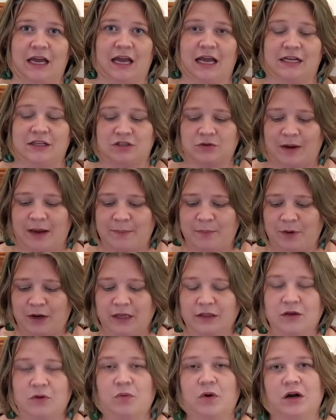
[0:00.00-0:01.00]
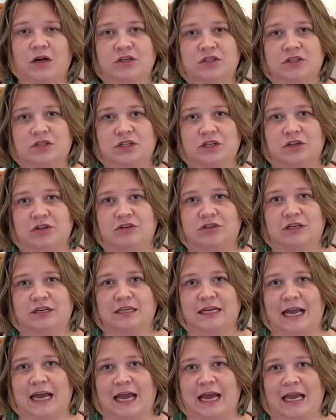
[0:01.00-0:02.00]
And so I bring the words to you
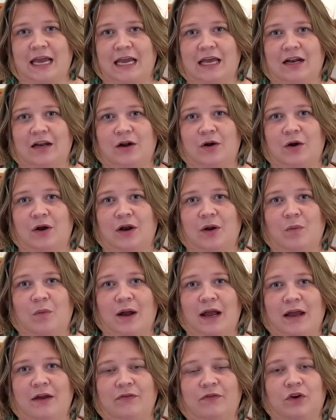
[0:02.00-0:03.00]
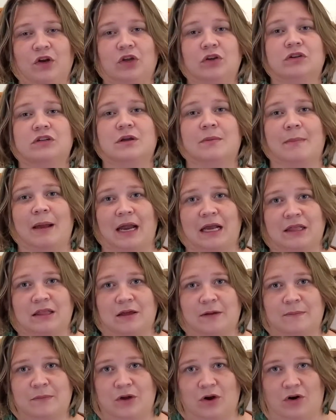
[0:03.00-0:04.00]
today in a way for you to make
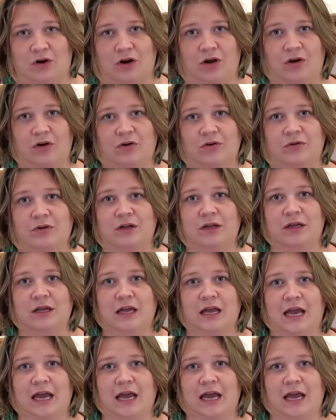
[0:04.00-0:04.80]
them your own